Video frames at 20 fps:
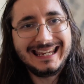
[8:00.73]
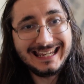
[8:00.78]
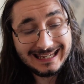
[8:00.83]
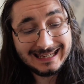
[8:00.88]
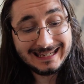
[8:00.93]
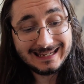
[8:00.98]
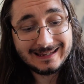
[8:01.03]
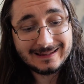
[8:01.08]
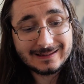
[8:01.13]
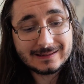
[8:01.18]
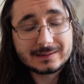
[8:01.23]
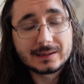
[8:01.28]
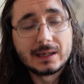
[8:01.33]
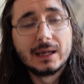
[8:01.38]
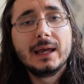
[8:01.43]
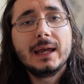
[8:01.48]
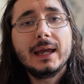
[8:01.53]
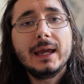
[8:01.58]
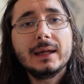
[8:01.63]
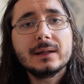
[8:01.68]
is
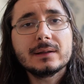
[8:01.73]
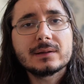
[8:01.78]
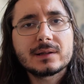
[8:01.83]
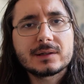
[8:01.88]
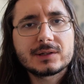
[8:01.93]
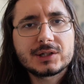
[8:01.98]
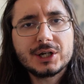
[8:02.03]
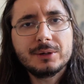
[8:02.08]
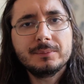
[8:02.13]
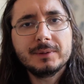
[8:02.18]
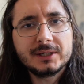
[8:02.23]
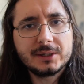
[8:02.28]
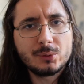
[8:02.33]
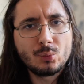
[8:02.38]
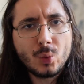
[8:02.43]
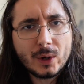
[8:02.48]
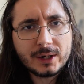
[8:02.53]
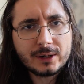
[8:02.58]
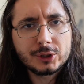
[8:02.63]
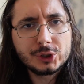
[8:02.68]
in
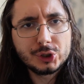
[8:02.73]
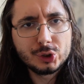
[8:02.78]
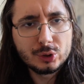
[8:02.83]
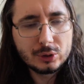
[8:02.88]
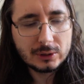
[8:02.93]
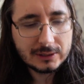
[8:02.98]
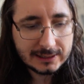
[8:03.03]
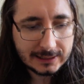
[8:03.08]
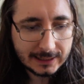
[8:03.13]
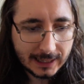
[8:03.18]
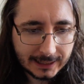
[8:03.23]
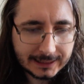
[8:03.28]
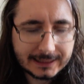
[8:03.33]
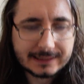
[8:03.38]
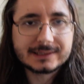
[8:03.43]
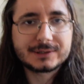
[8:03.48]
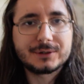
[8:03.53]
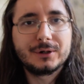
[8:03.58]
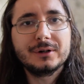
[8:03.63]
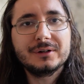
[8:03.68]
determining whether you like
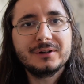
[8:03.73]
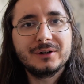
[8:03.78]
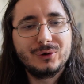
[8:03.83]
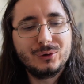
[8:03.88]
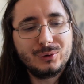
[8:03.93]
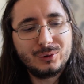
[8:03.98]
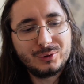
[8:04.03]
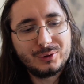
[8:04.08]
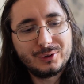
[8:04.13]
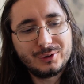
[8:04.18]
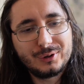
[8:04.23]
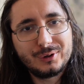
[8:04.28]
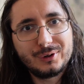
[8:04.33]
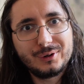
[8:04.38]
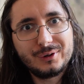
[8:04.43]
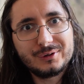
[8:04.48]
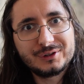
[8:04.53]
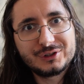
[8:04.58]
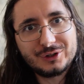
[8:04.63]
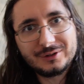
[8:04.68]
a song
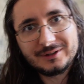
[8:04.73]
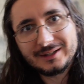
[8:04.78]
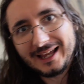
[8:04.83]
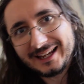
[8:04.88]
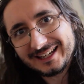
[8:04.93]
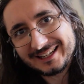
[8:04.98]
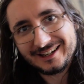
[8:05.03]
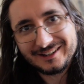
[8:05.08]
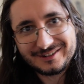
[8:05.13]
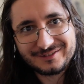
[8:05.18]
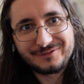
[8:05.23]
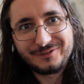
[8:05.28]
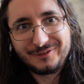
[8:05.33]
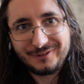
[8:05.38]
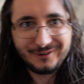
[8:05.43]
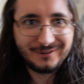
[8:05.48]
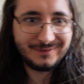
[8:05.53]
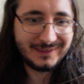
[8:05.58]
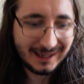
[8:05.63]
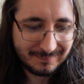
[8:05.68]
or don't like it,
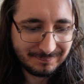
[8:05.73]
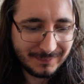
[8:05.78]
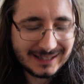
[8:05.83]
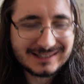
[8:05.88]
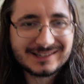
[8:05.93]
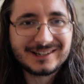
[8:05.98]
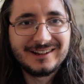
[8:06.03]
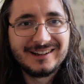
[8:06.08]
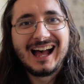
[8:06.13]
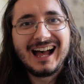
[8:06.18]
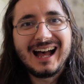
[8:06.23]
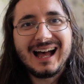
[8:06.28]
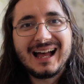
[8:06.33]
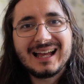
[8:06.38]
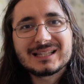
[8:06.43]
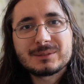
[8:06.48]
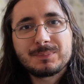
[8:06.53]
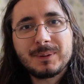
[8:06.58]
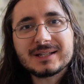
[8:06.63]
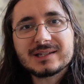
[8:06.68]
for that matter. Uh,
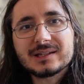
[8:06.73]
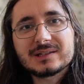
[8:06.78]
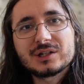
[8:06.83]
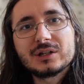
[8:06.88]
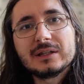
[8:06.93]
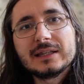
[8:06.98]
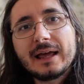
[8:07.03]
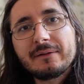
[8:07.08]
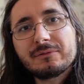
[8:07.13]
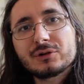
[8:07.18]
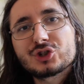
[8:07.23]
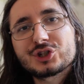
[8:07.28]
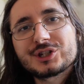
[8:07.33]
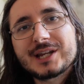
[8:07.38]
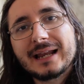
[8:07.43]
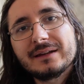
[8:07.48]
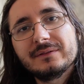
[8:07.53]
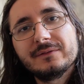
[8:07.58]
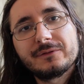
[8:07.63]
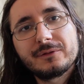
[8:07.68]
it's better to leverage
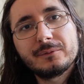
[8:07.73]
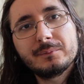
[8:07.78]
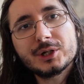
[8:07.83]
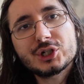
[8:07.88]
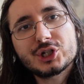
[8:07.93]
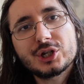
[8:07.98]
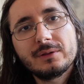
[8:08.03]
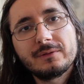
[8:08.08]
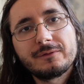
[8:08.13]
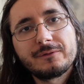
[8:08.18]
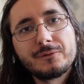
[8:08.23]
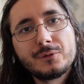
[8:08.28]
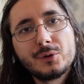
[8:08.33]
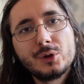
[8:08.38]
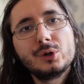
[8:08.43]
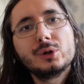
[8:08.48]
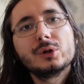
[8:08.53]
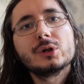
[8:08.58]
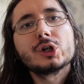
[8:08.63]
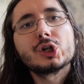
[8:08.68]
that information
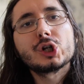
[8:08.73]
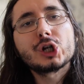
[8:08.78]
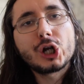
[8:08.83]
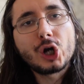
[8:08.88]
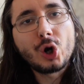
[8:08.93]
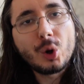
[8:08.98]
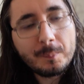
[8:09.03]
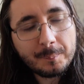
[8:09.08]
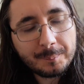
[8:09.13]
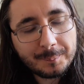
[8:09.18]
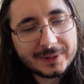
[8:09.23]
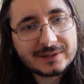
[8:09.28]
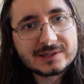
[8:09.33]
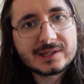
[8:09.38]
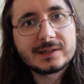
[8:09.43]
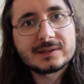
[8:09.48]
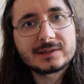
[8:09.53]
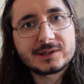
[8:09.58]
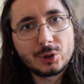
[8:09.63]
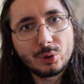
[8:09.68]
through
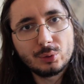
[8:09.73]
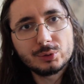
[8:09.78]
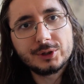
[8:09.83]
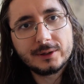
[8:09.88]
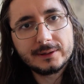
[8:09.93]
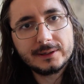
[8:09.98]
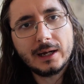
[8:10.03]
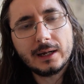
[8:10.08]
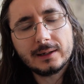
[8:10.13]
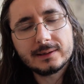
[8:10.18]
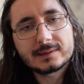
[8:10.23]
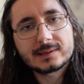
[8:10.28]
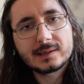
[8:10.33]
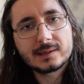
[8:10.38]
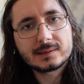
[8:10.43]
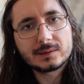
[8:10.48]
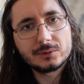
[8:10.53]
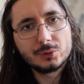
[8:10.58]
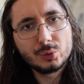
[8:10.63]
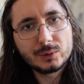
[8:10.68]
competent audio
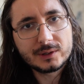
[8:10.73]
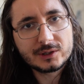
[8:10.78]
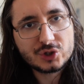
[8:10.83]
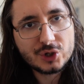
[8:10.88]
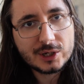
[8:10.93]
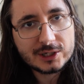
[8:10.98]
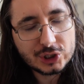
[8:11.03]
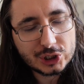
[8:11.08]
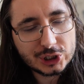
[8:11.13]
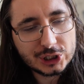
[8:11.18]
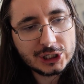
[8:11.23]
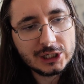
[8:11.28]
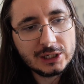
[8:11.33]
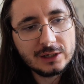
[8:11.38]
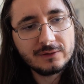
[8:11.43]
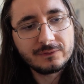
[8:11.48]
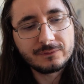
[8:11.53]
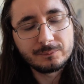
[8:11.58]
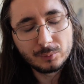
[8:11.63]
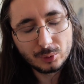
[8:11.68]
analysis in order to
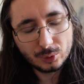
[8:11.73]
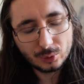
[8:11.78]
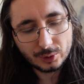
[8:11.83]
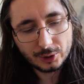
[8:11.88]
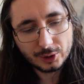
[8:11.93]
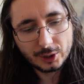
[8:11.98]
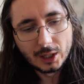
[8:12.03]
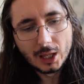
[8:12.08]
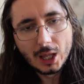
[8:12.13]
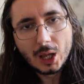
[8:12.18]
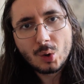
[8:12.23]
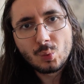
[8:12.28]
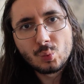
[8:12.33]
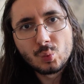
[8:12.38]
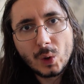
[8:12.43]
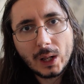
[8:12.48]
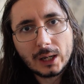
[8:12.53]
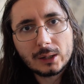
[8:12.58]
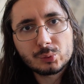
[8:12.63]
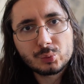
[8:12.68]
achieve more
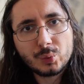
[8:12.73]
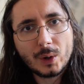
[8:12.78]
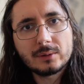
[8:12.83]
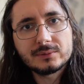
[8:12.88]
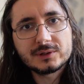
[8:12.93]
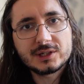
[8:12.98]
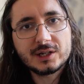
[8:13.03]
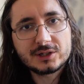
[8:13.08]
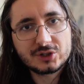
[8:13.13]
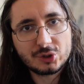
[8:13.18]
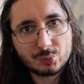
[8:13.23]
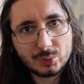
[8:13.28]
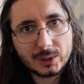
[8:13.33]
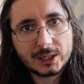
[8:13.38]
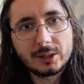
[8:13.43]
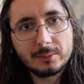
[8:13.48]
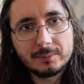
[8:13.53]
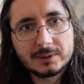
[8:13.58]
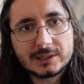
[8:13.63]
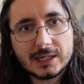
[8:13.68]
well-rounded
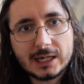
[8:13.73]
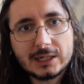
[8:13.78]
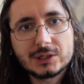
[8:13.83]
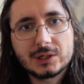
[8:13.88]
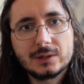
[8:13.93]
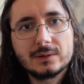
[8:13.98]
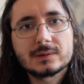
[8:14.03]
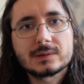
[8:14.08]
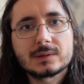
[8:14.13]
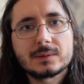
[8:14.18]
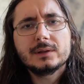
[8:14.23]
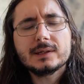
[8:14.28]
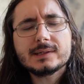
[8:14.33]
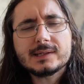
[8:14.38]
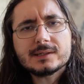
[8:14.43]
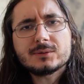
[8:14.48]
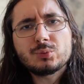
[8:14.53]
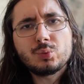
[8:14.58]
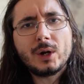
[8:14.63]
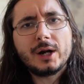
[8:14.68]
recommendations.
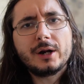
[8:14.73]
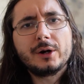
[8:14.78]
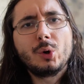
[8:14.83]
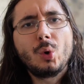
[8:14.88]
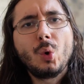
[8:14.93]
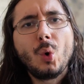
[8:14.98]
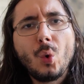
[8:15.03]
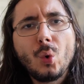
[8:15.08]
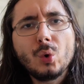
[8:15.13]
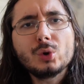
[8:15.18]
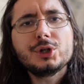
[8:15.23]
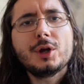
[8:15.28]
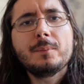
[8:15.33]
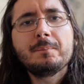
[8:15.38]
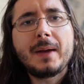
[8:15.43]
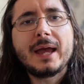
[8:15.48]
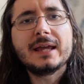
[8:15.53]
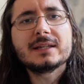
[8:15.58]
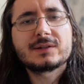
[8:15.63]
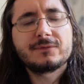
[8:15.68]
This is where
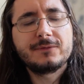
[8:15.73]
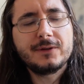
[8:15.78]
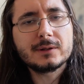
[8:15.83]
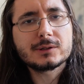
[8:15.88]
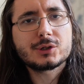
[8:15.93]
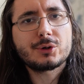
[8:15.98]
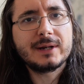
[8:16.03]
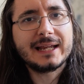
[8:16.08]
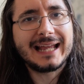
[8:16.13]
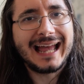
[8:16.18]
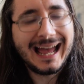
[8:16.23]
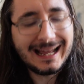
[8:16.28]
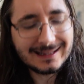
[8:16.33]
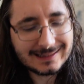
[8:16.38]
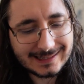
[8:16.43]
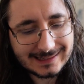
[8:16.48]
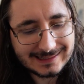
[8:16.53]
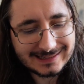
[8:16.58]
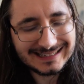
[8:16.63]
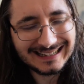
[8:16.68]
audio-based filtering
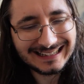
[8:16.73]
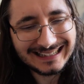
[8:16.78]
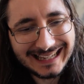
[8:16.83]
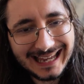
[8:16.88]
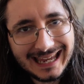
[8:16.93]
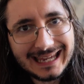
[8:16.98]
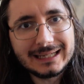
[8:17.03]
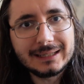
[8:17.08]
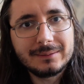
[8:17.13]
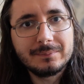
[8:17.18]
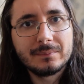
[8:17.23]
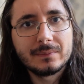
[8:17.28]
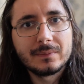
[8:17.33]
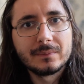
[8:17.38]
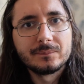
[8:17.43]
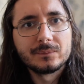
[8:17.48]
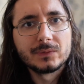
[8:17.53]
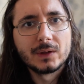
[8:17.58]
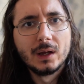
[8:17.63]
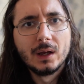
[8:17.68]
enters the game.
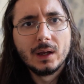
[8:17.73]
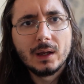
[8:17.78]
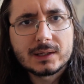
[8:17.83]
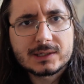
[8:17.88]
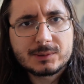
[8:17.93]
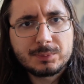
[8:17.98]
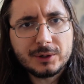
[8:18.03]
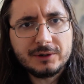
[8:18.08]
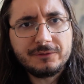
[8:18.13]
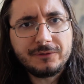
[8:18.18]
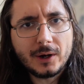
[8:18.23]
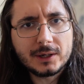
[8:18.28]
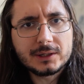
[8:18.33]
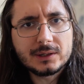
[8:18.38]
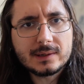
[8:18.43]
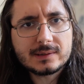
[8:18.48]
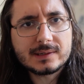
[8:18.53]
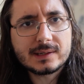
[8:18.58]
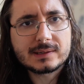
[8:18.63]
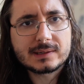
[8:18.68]

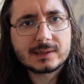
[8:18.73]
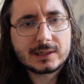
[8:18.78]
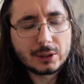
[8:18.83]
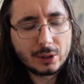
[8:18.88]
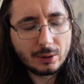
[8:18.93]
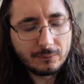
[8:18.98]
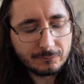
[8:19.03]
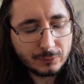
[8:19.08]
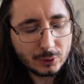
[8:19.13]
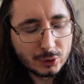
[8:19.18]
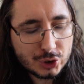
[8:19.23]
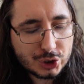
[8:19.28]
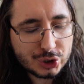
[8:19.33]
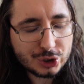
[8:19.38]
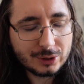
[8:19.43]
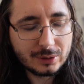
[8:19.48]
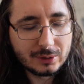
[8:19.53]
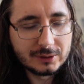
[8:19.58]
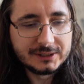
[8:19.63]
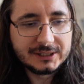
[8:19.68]
Spotify uses
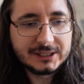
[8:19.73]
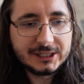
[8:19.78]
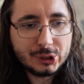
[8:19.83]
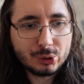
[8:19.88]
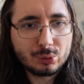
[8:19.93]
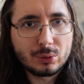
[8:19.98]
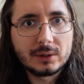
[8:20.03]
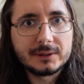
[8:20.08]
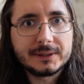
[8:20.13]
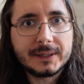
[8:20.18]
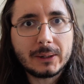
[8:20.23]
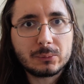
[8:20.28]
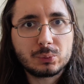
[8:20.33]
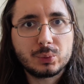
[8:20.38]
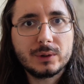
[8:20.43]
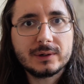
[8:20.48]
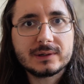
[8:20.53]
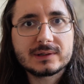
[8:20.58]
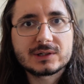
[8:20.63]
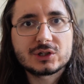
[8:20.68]
convolutional neural
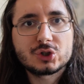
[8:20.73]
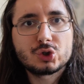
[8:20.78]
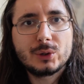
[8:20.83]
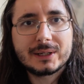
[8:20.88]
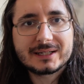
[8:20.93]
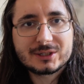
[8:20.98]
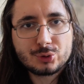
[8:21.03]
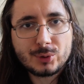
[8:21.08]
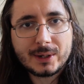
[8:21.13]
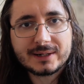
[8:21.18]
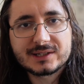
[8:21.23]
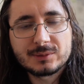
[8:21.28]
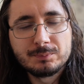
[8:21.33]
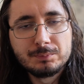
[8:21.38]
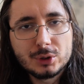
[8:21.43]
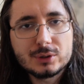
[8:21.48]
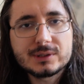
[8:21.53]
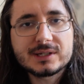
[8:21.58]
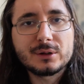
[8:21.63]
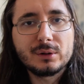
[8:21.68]
networks to extract
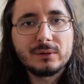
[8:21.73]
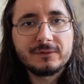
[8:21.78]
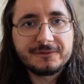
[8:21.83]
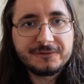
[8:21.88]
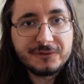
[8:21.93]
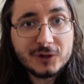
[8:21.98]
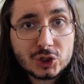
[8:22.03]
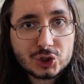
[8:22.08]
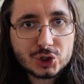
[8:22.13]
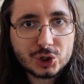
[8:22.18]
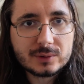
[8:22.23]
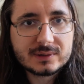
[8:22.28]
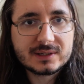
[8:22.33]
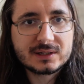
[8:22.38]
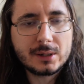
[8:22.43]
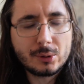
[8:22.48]
musical features